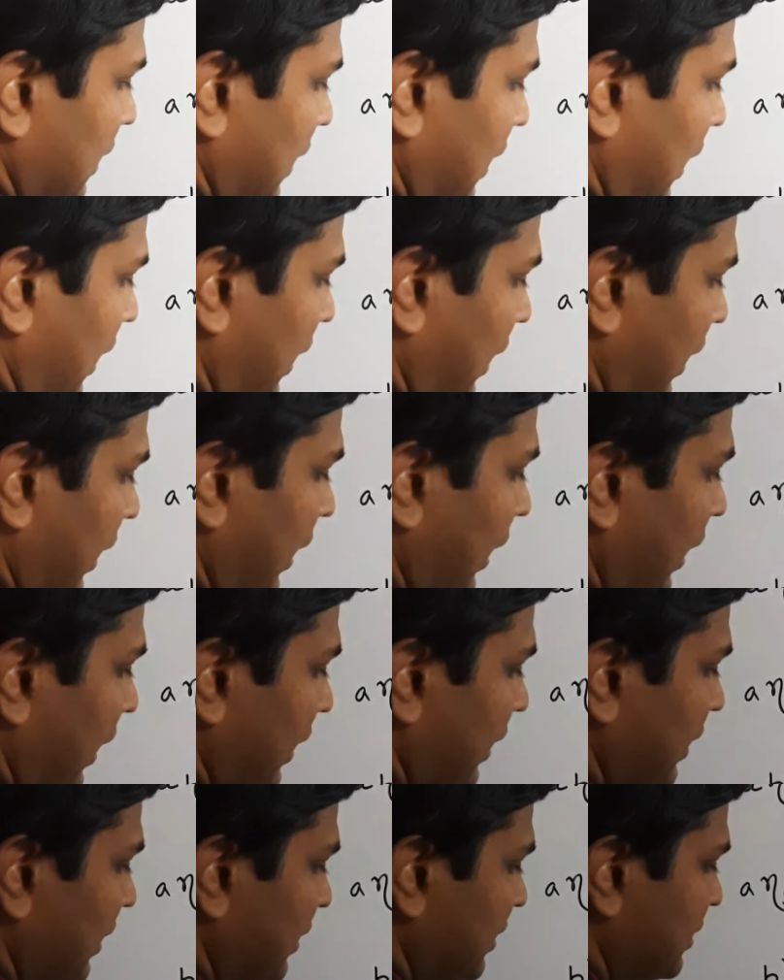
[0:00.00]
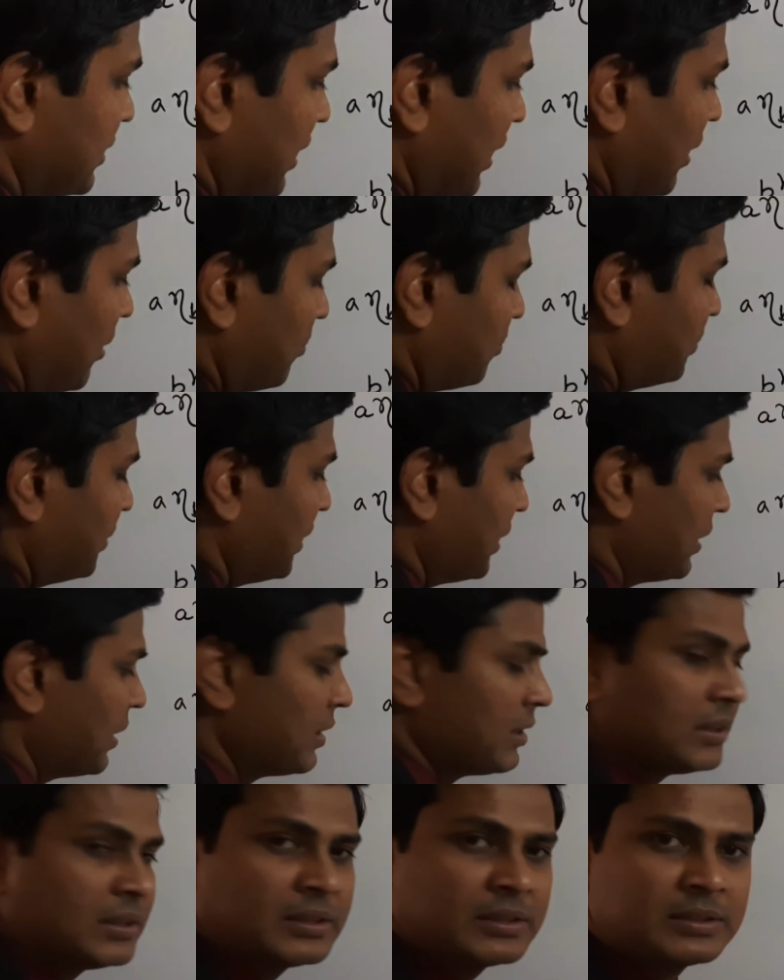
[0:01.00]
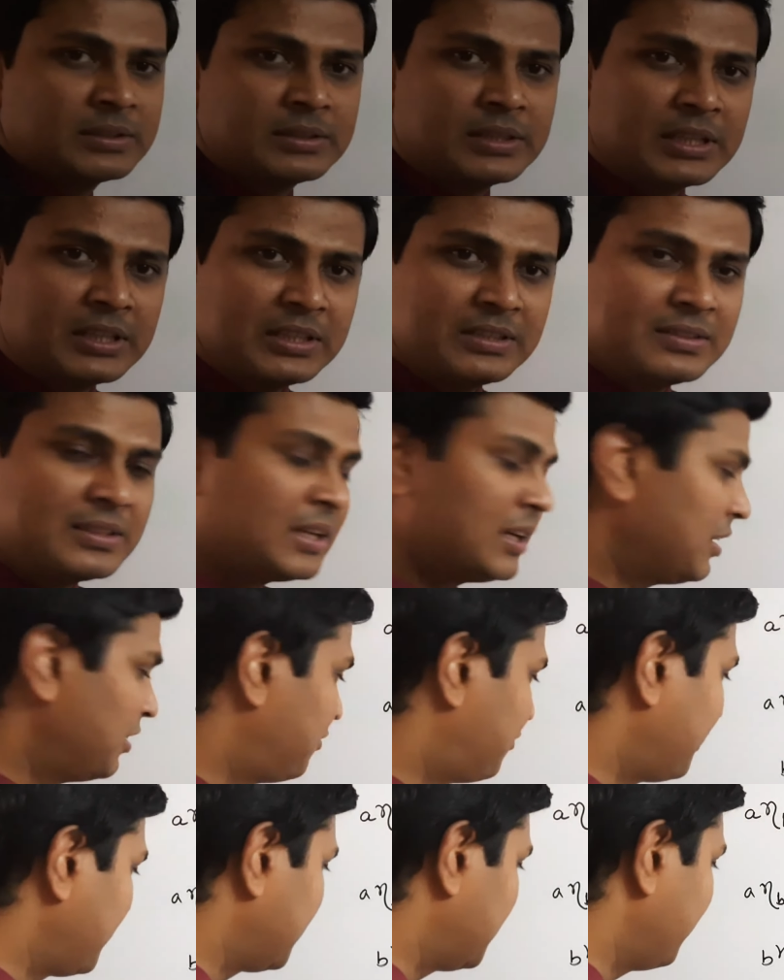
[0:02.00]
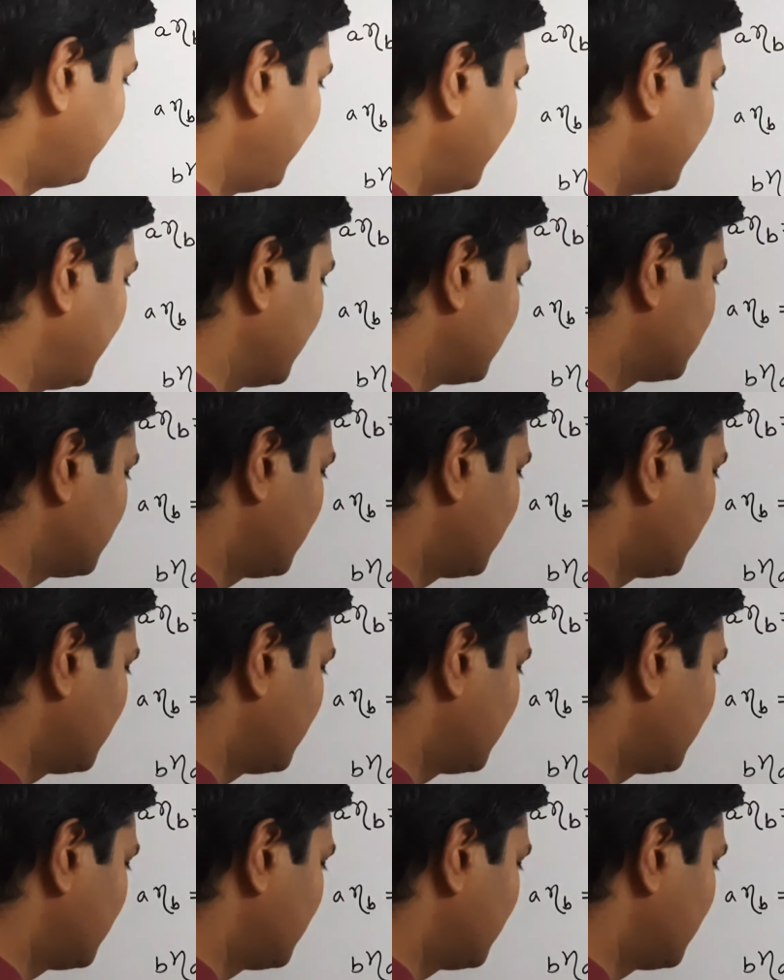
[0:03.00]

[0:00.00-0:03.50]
A eta B. That is, the refractive index